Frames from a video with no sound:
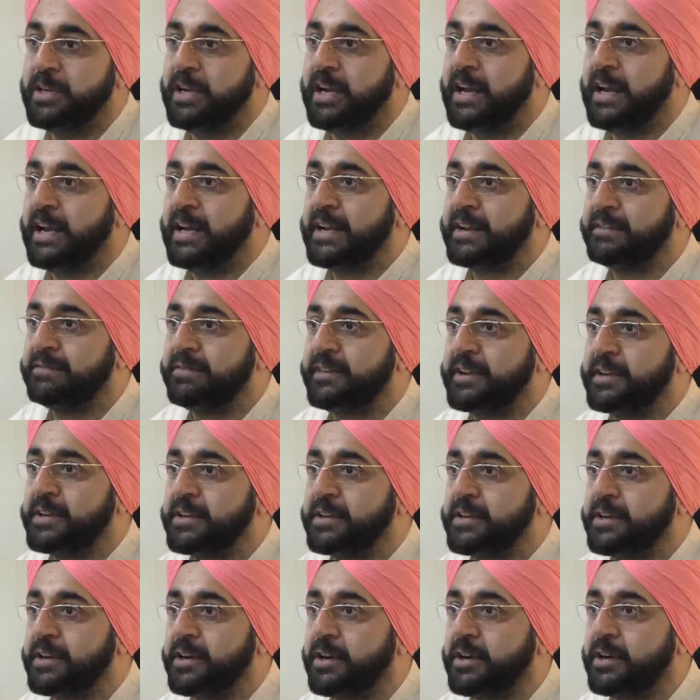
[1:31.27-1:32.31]
And if
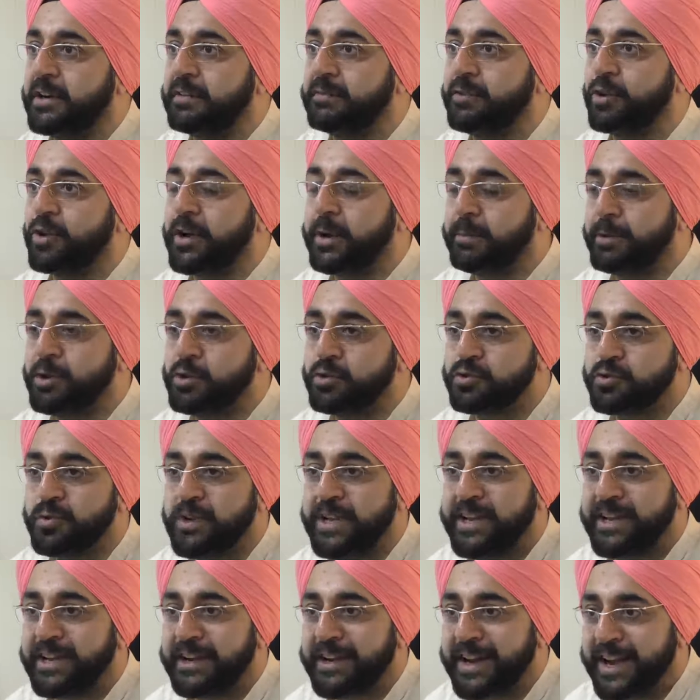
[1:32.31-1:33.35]
you're able to
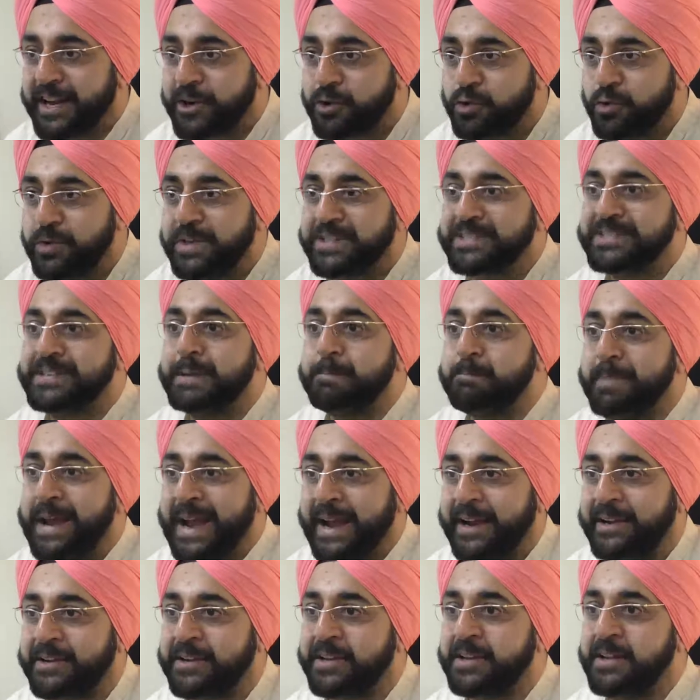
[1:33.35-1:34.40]
truly connect to its
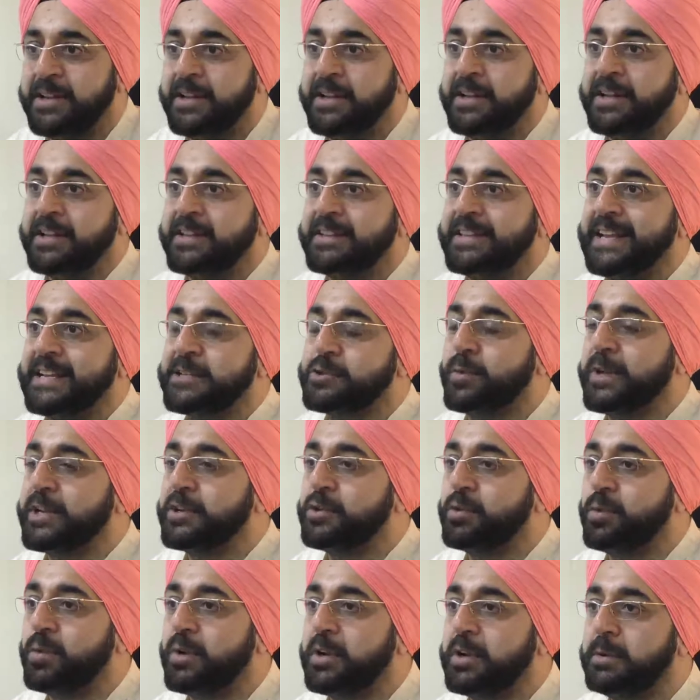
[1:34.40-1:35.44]
impact, that's when
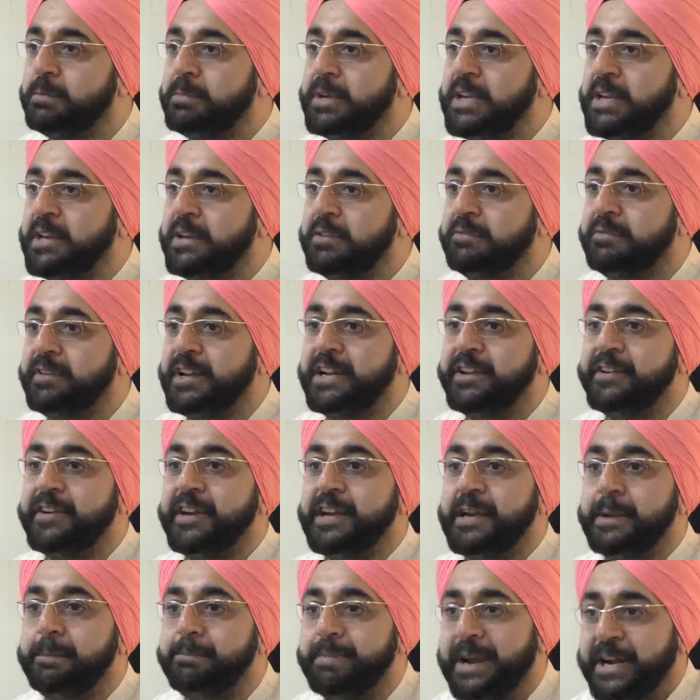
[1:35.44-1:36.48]
you will be
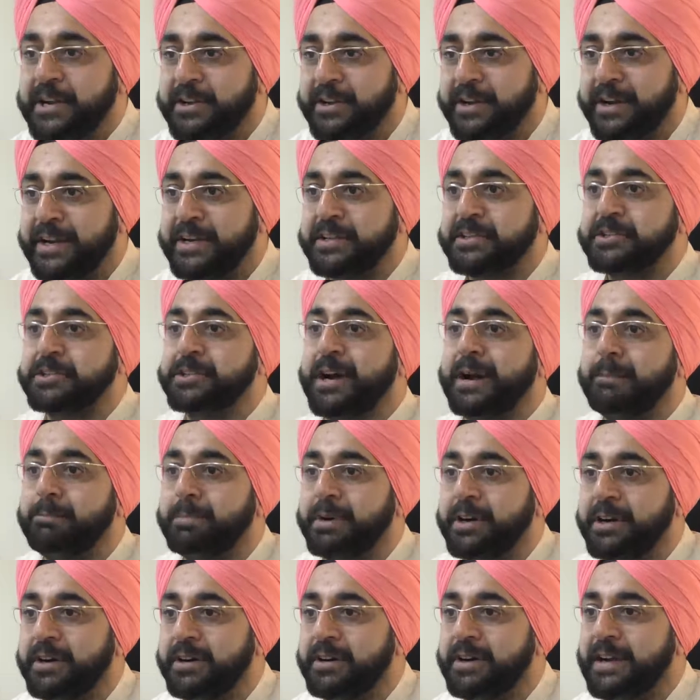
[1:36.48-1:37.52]
really better and
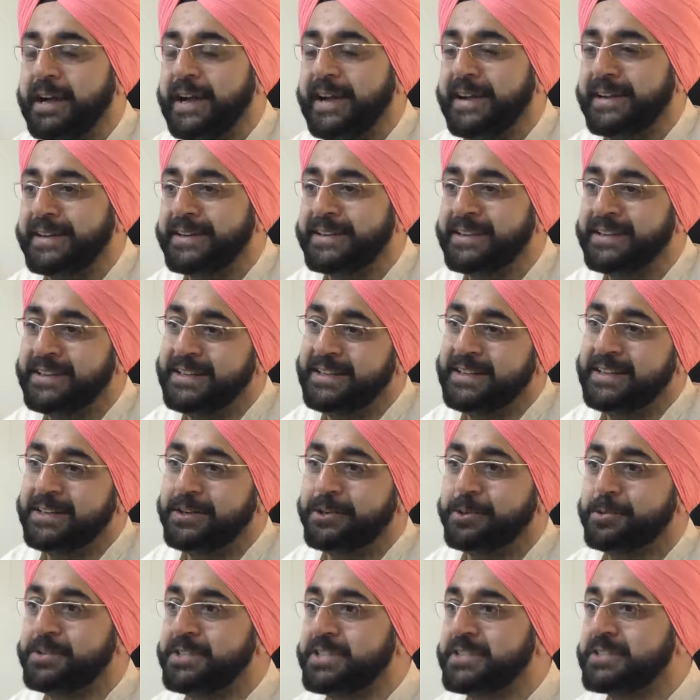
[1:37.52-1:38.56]
sharper. And
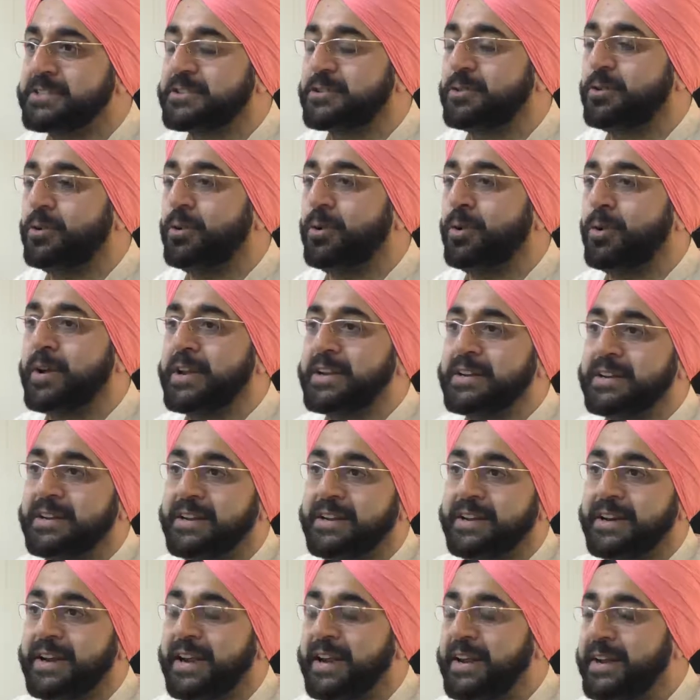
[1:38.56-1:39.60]
don't just go in
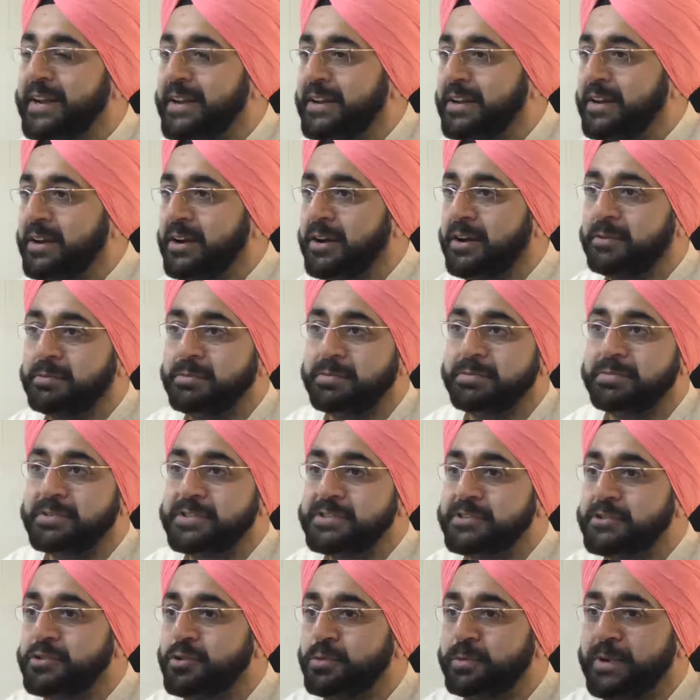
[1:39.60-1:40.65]
creating a
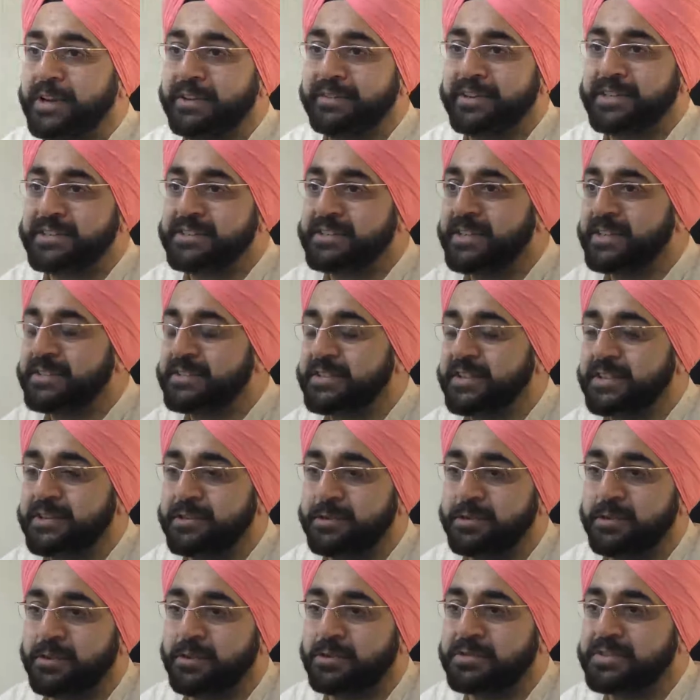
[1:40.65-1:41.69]
resume which says that
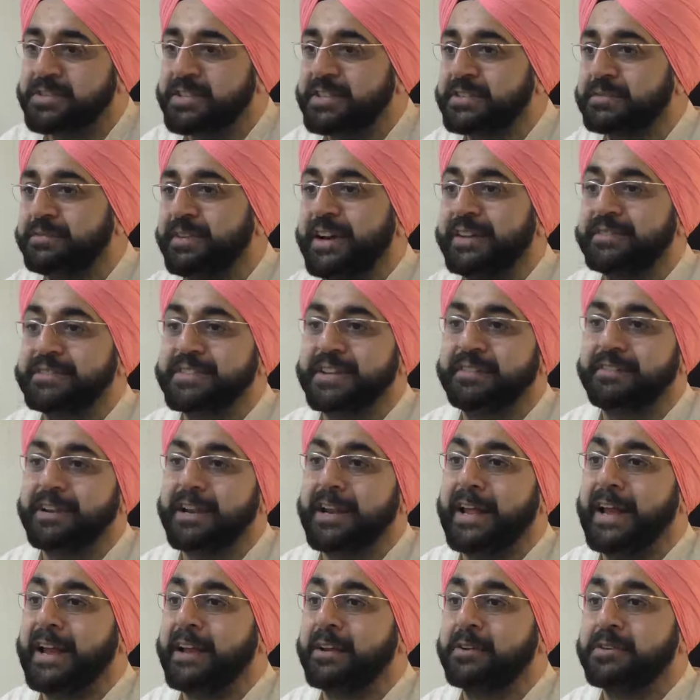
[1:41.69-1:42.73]
you know 6, 5, 7
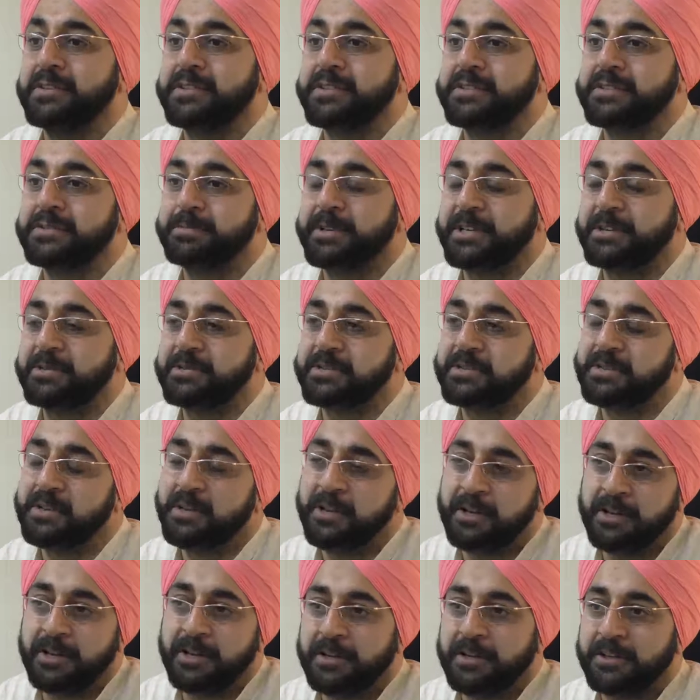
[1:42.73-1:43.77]
languages, because
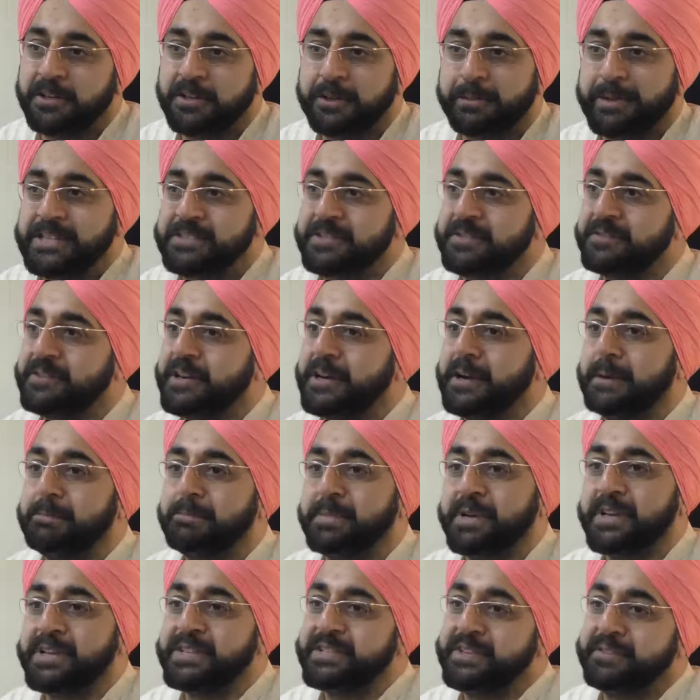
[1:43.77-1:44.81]
the best of the
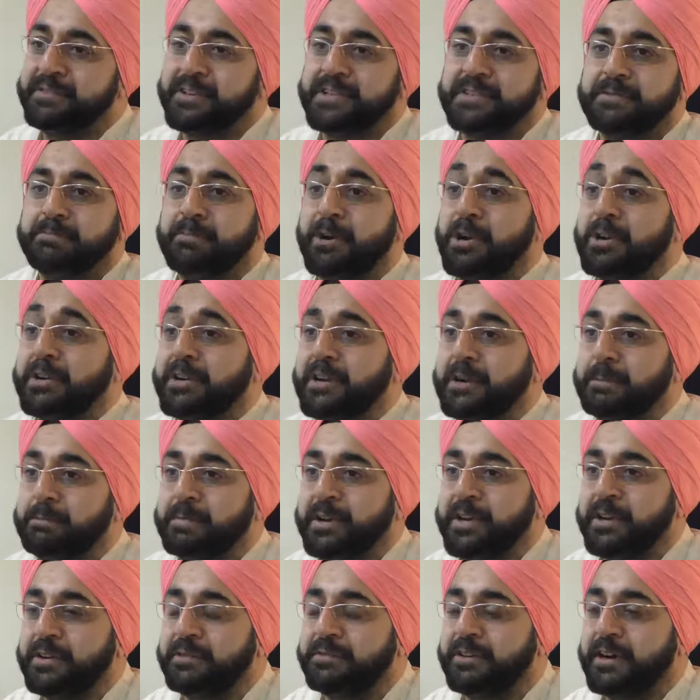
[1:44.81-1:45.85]
companies, even a smaller
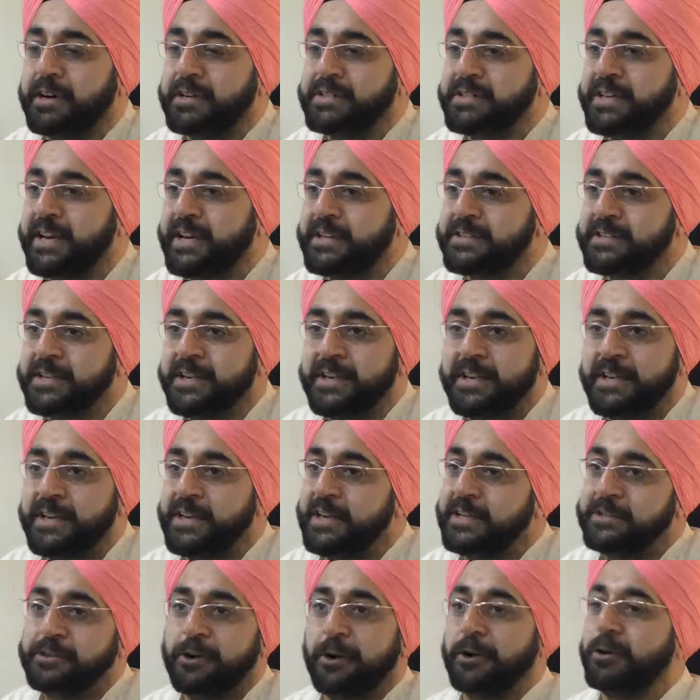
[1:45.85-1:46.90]
company of our size,
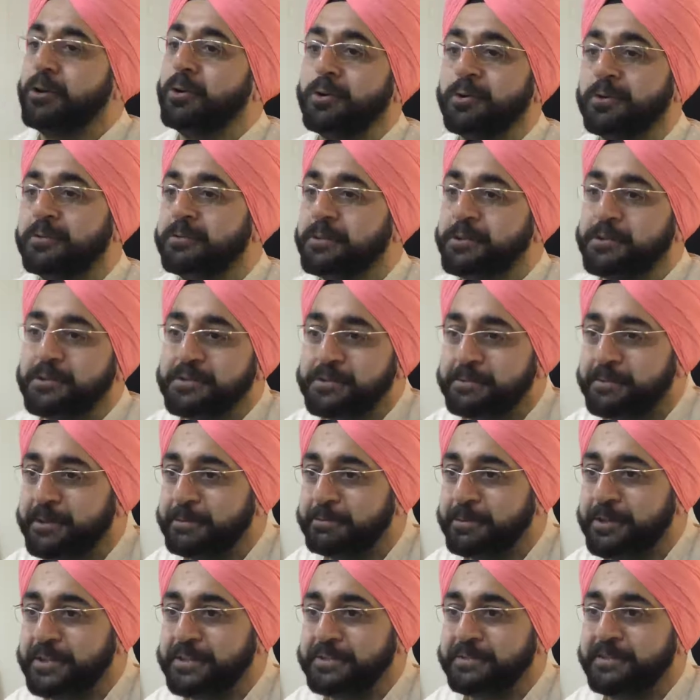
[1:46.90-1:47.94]
is not going to go for those
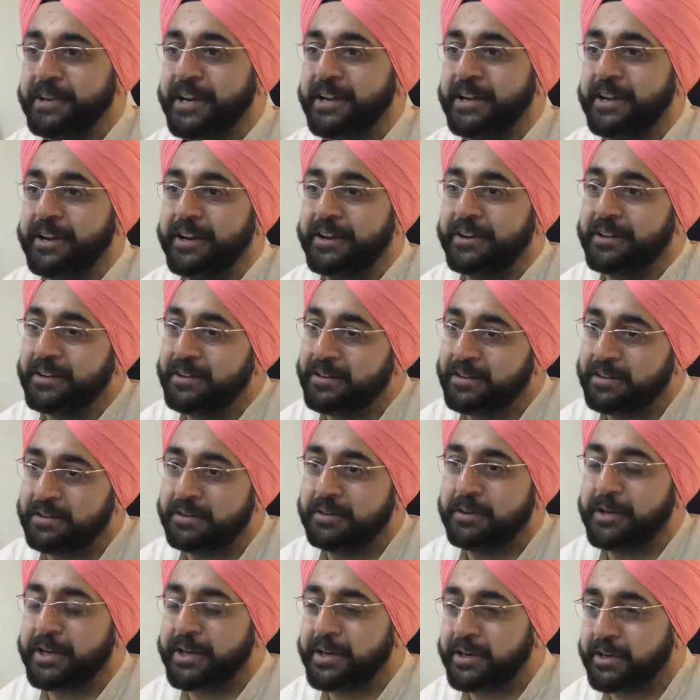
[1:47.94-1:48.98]
people. It's very clear,
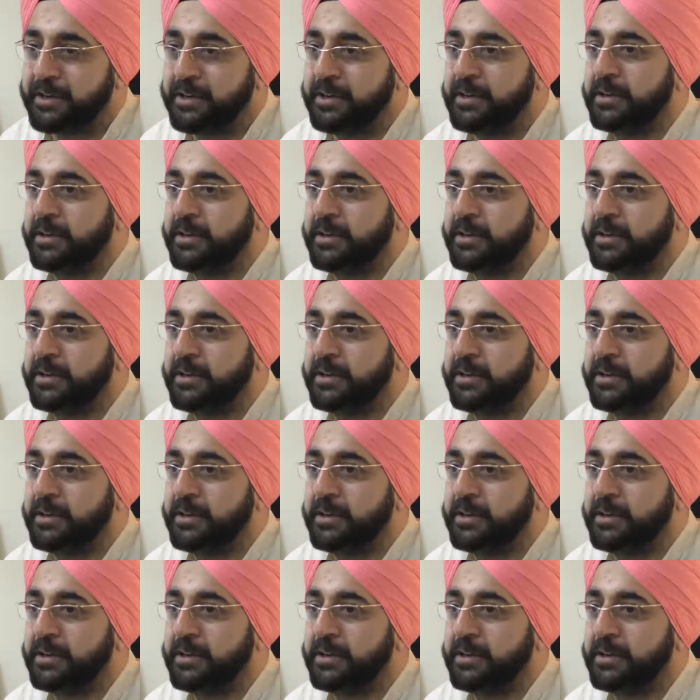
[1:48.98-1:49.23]
right?